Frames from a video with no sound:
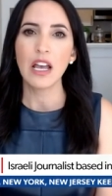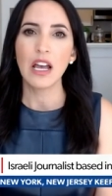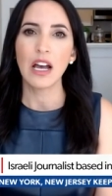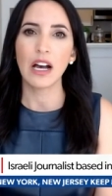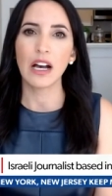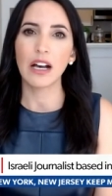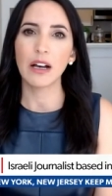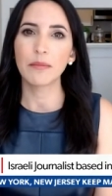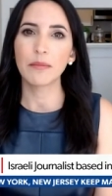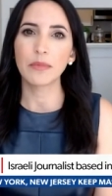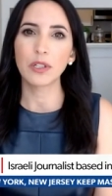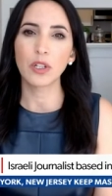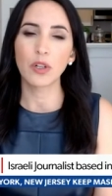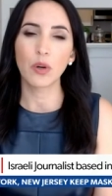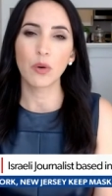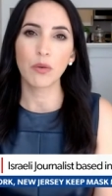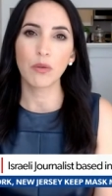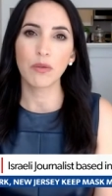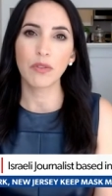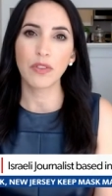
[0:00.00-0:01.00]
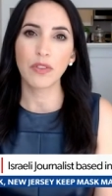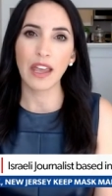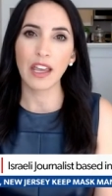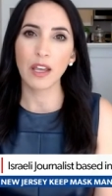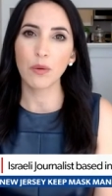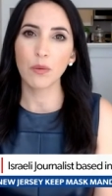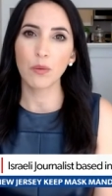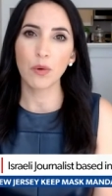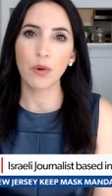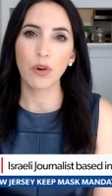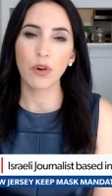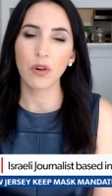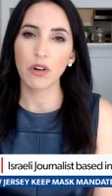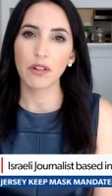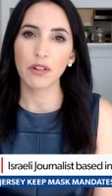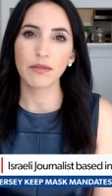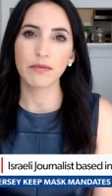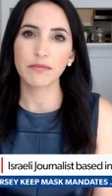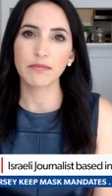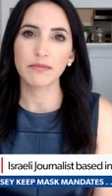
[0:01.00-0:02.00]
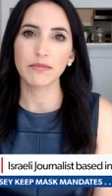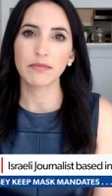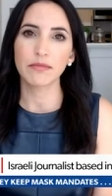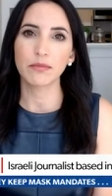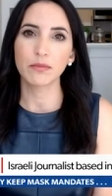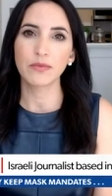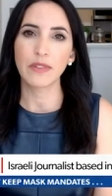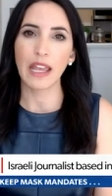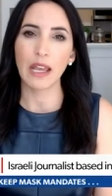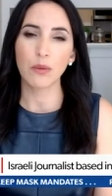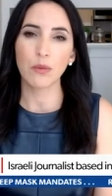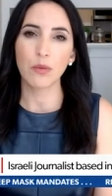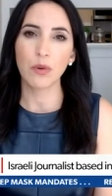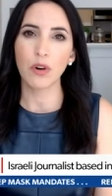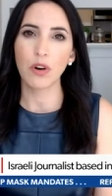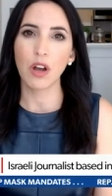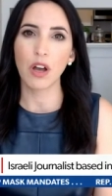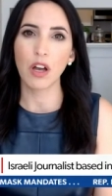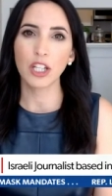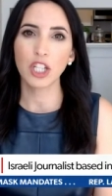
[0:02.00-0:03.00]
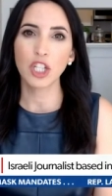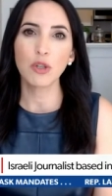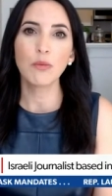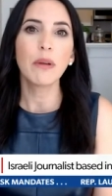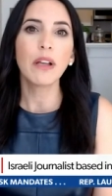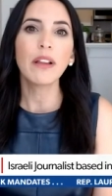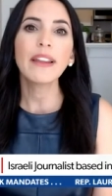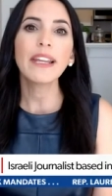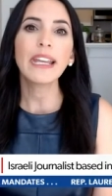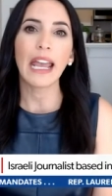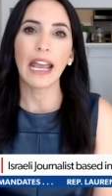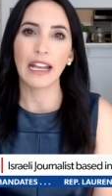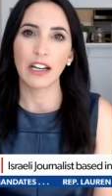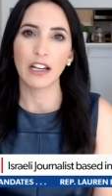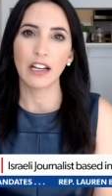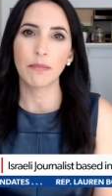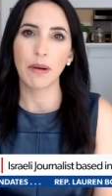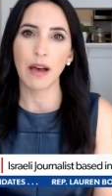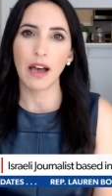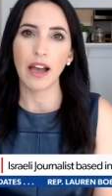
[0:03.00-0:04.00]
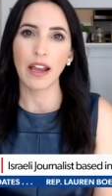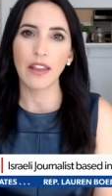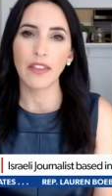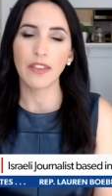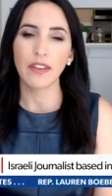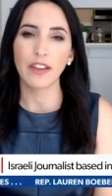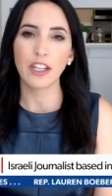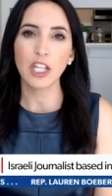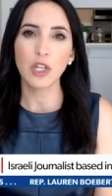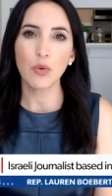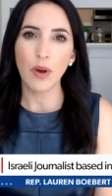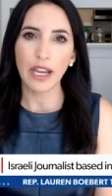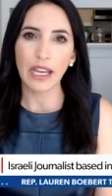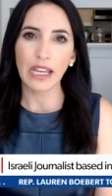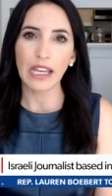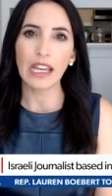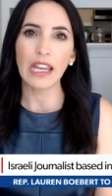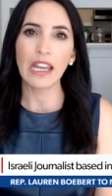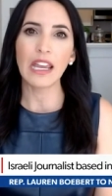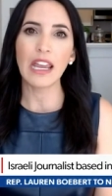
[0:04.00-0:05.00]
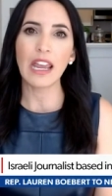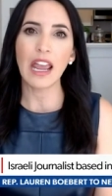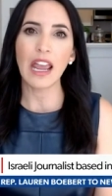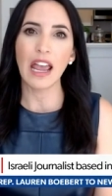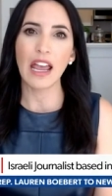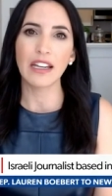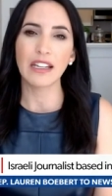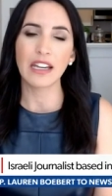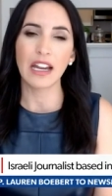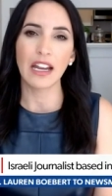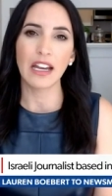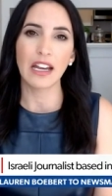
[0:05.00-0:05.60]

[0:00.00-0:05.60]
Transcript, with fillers: um, you know, they were they were uh, humiliated by the UAE and,